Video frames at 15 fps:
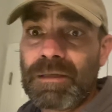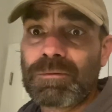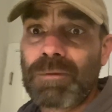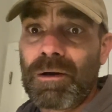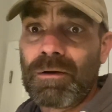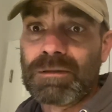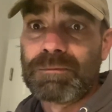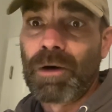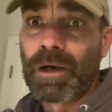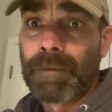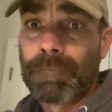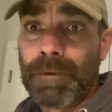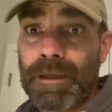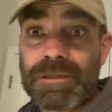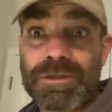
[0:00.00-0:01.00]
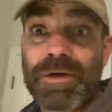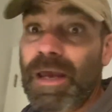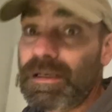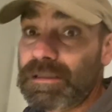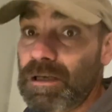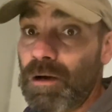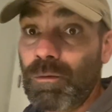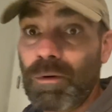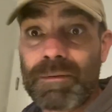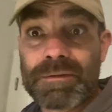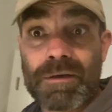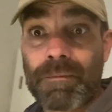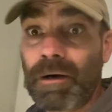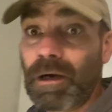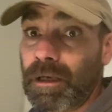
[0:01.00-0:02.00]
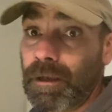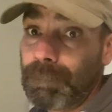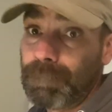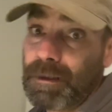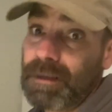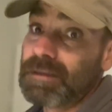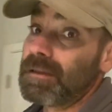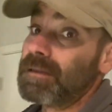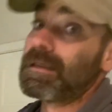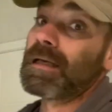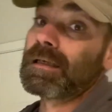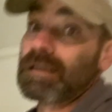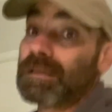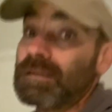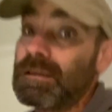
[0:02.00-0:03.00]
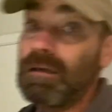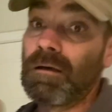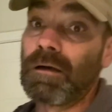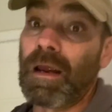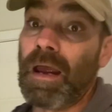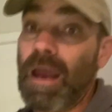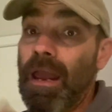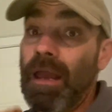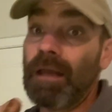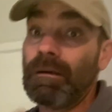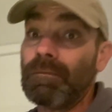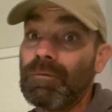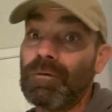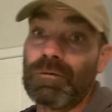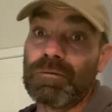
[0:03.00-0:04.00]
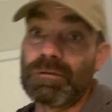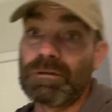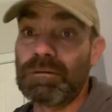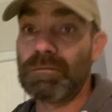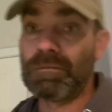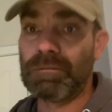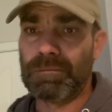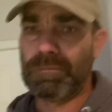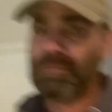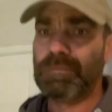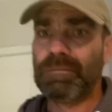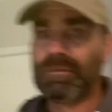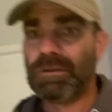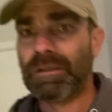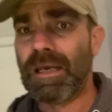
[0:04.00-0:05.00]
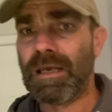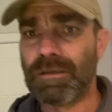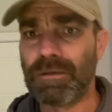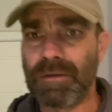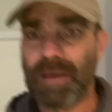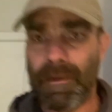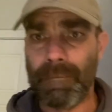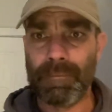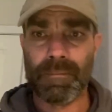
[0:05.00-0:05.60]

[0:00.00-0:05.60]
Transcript: well as Marketplace. You can't sell worms on Marketplace because that's considered animals. You can't do that.